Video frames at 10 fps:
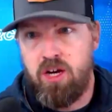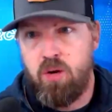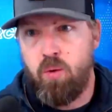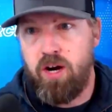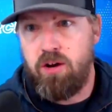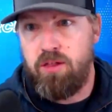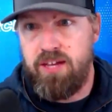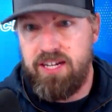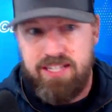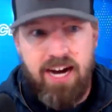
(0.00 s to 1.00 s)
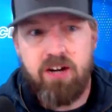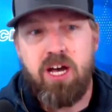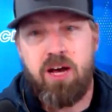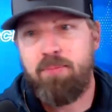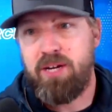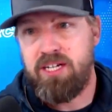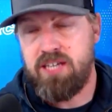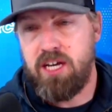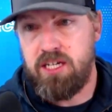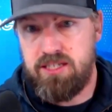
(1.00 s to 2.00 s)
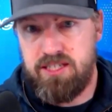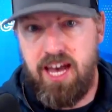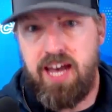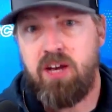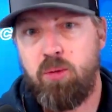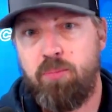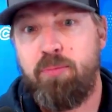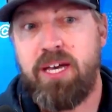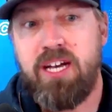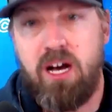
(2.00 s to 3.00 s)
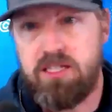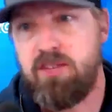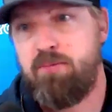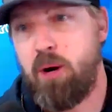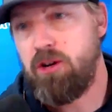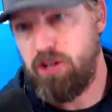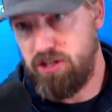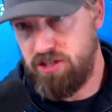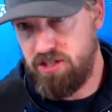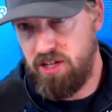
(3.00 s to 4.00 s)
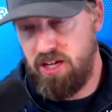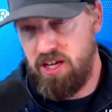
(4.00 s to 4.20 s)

where the entire company is going to scale because of partners.